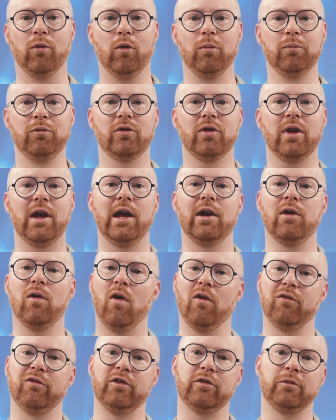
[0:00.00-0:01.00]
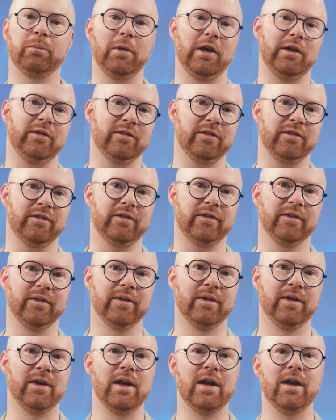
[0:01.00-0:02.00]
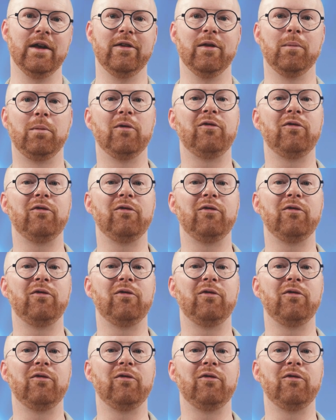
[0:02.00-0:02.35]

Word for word: rooms and office spaces. The